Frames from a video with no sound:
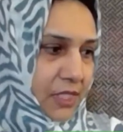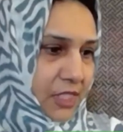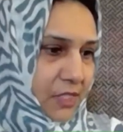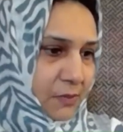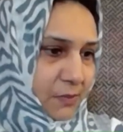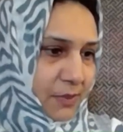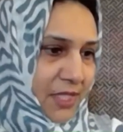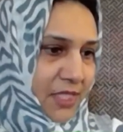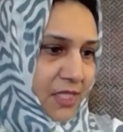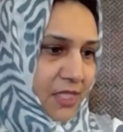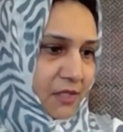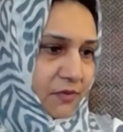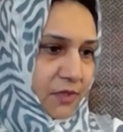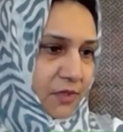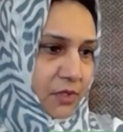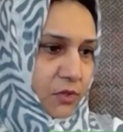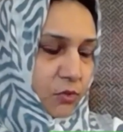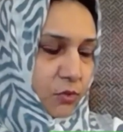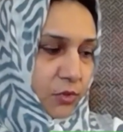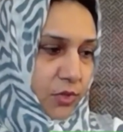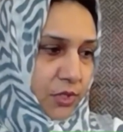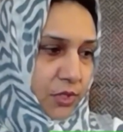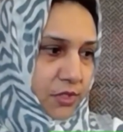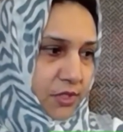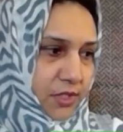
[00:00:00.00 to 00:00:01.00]
specific
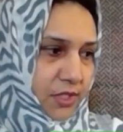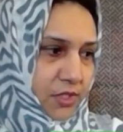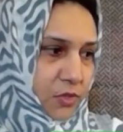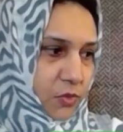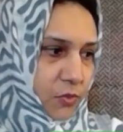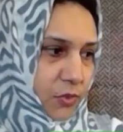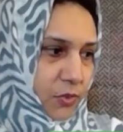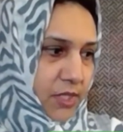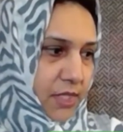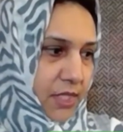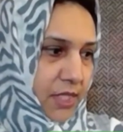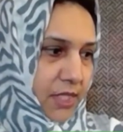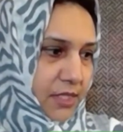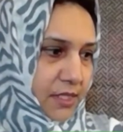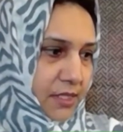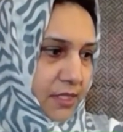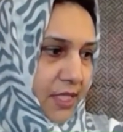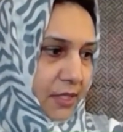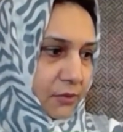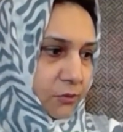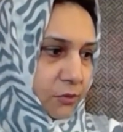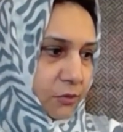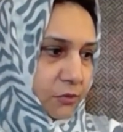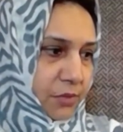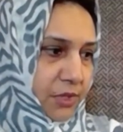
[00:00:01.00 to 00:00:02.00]
questions with us,
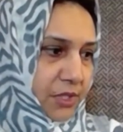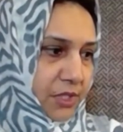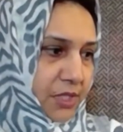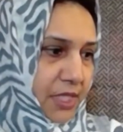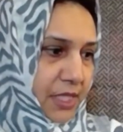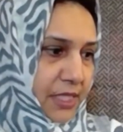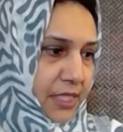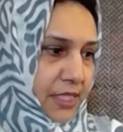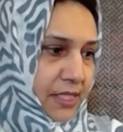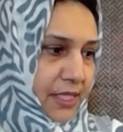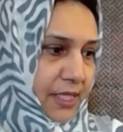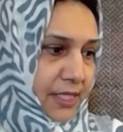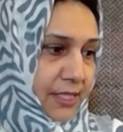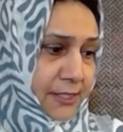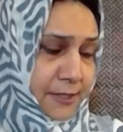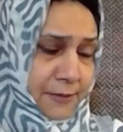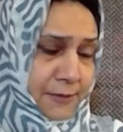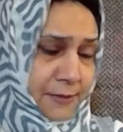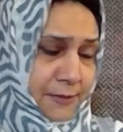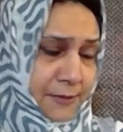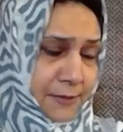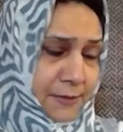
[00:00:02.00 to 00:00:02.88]
that would be really nice.